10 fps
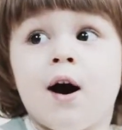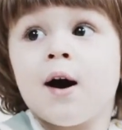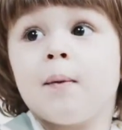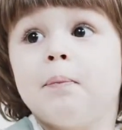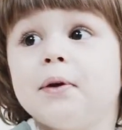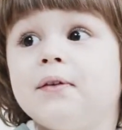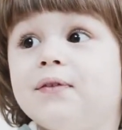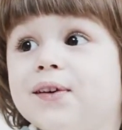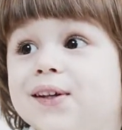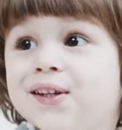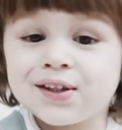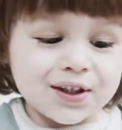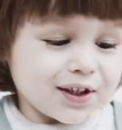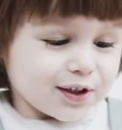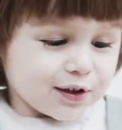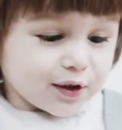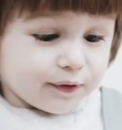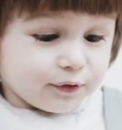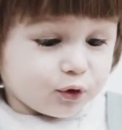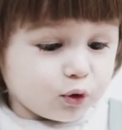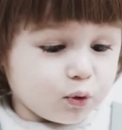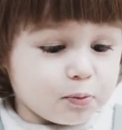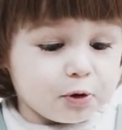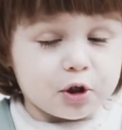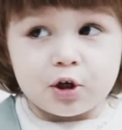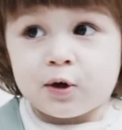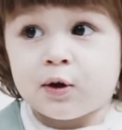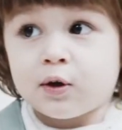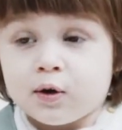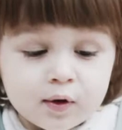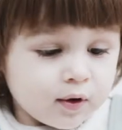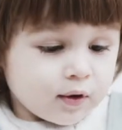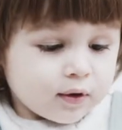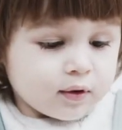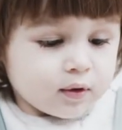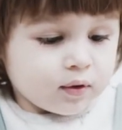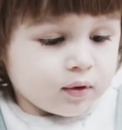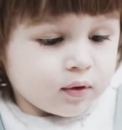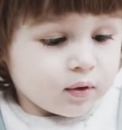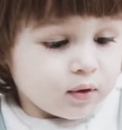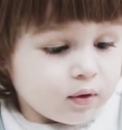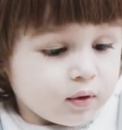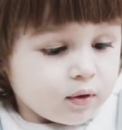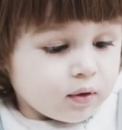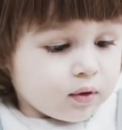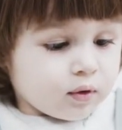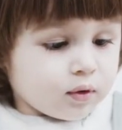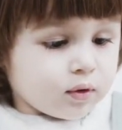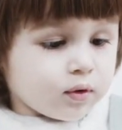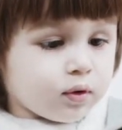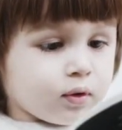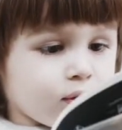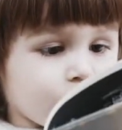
learn through story, build relationship through story. And if you're